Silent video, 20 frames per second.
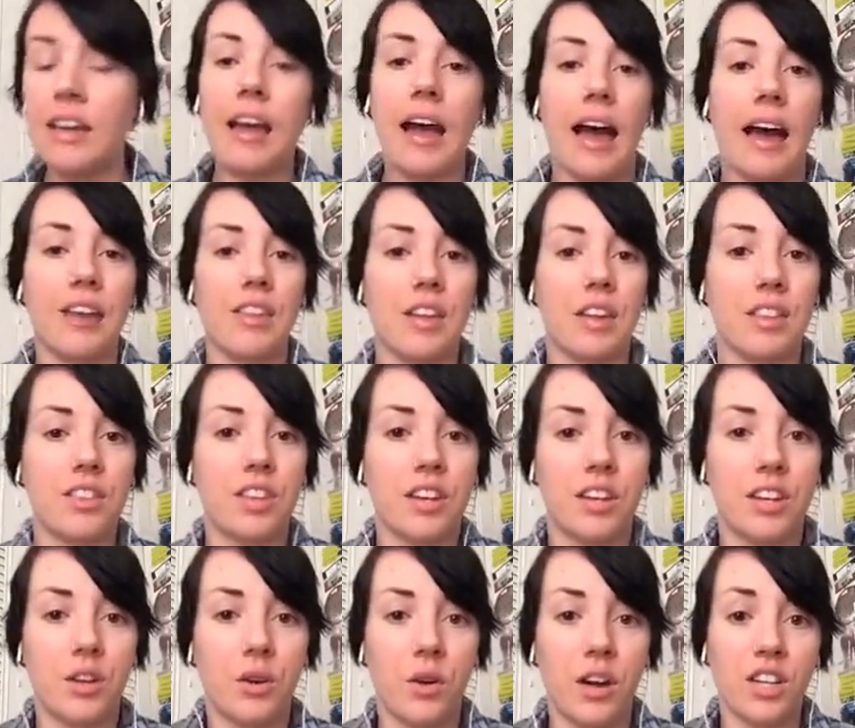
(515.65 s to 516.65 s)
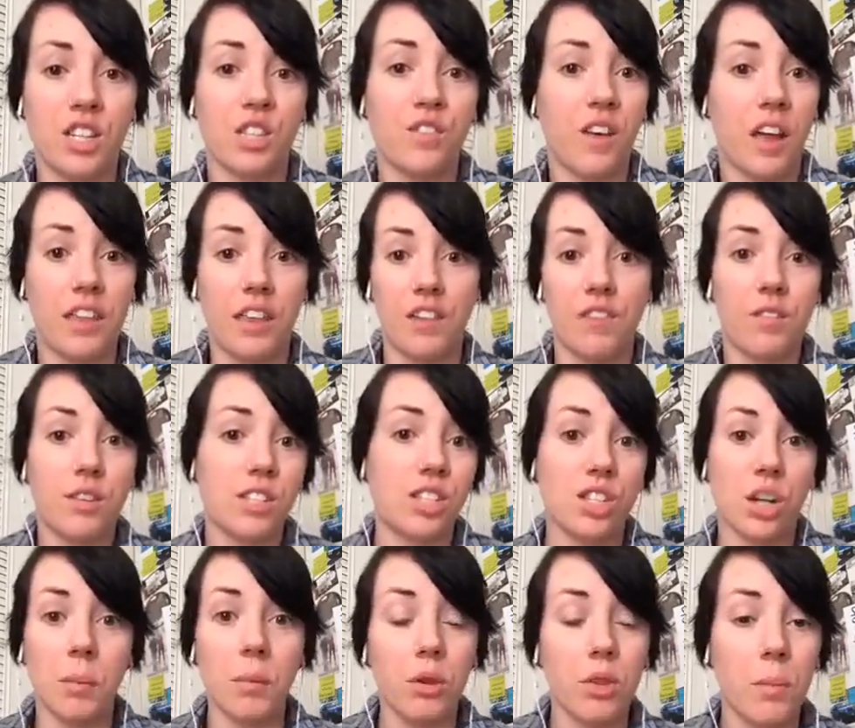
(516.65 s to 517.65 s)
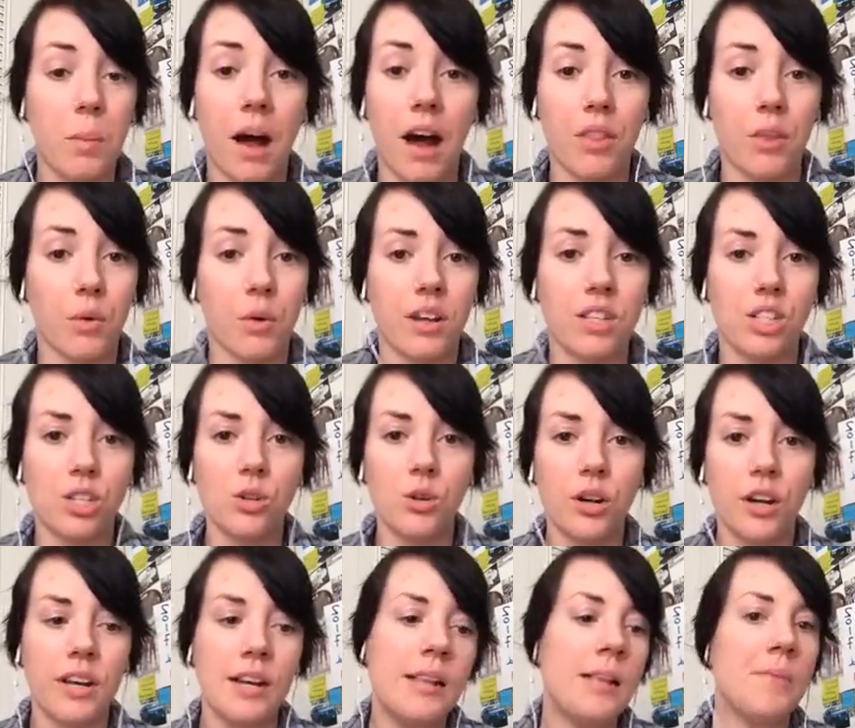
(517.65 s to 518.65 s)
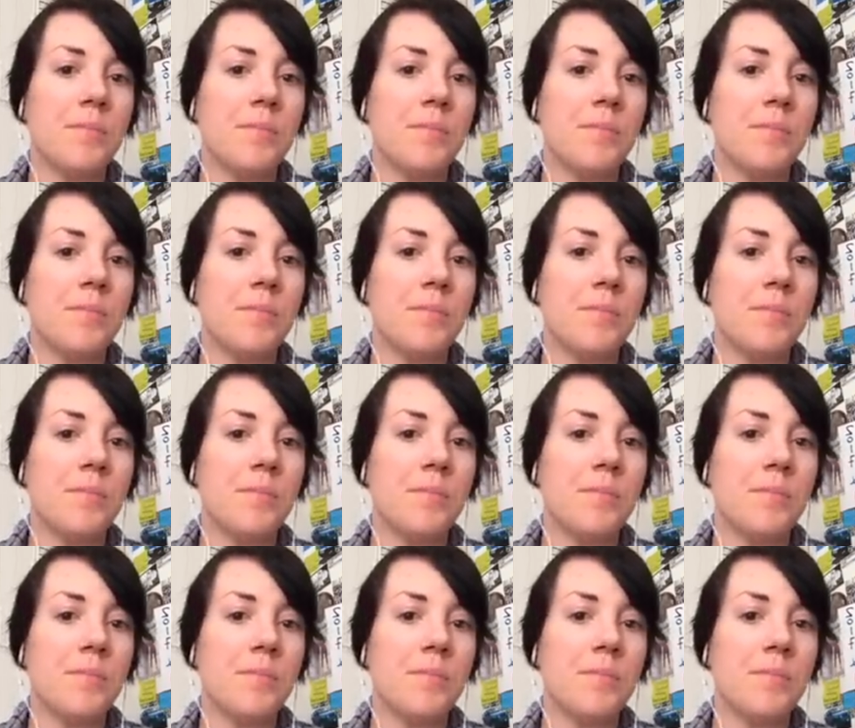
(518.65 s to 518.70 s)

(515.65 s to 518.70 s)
I think that, I just finally stumbled upon the right story.